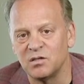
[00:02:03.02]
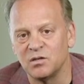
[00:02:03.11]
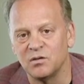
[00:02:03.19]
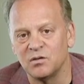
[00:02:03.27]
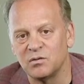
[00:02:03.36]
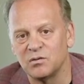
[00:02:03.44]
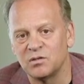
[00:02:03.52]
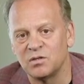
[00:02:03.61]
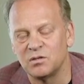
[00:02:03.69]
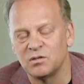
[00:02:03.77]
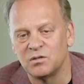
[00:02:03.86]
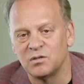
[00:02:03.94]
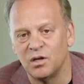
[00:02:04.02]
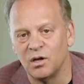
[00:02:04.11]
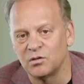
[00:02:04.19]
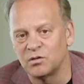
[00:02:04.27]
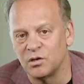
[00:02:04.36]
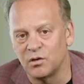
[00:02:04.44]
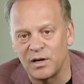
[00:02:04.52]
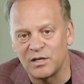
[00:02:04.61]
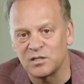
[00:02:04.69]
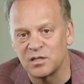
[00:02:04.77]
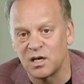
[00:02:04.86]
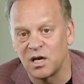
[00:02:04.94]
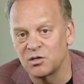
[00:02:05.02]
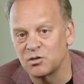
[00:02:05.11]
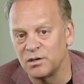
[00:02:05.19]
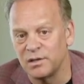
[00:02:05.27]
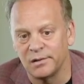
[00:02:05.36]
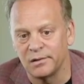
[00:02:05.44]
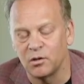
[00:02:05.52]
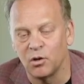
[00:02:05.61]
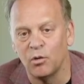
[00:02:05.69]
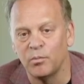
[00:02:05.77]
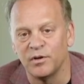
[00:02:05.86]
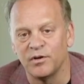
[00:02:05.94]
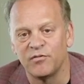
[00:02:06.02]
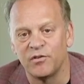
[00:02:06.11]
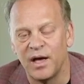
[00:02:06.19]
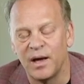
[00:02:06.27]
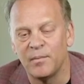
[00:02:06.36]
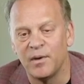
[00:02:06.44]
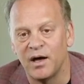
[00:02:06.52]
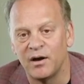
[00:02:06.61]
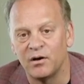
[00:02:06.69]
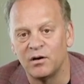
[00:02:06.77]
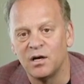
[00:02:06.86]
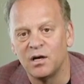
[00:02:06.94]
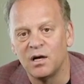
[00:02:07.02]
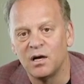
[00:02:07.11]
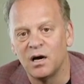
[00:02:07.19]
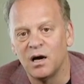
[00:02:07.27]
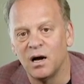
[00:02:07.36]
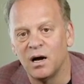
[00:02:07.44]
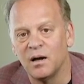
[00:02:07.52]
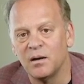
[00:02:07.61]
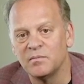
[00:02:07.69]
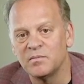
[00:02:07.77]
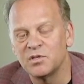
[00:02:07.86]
to the rest of the country and globally for that matter. The